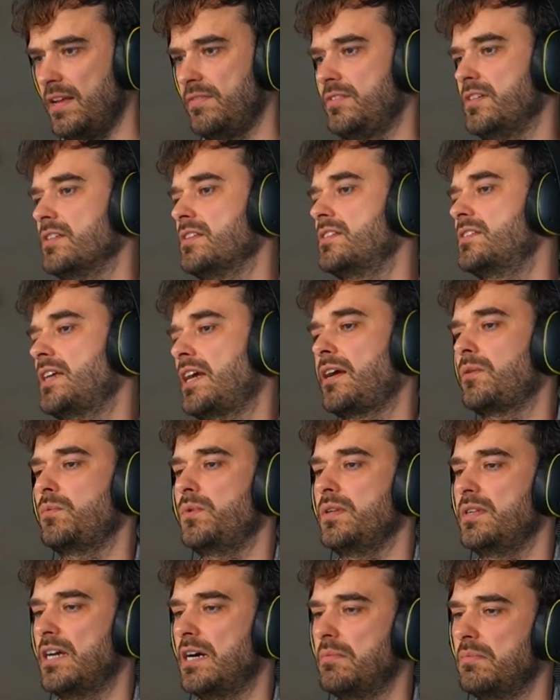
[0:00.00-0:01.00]
I've got a second
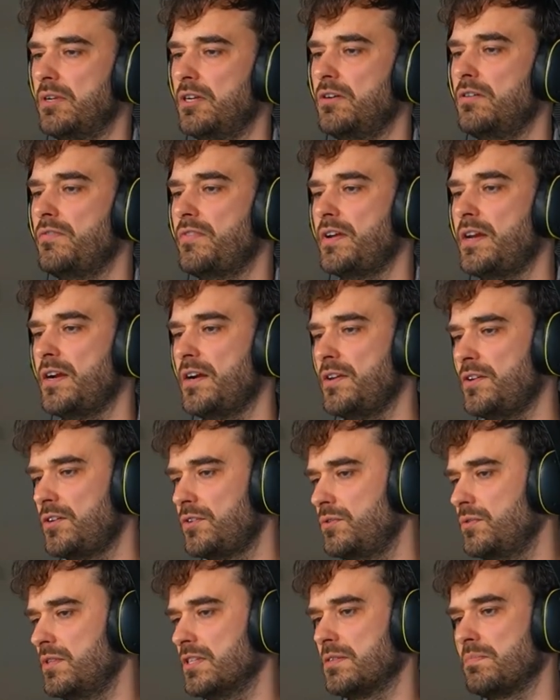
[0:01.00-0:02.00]
one down below over here. You can
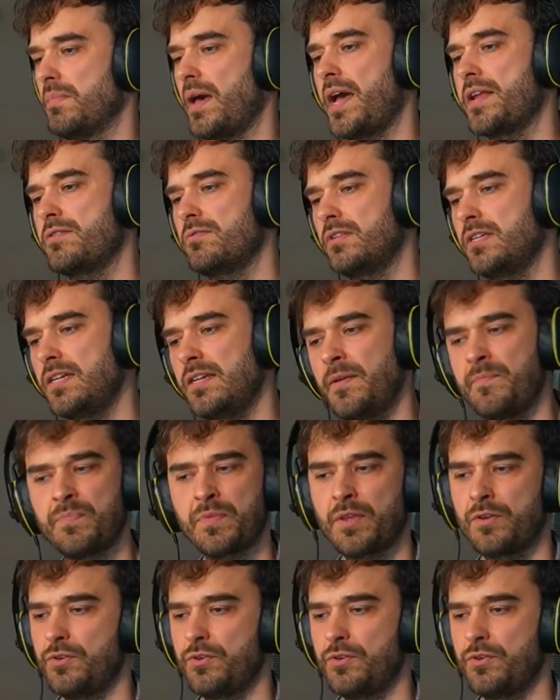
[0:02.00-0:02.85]
do this manually.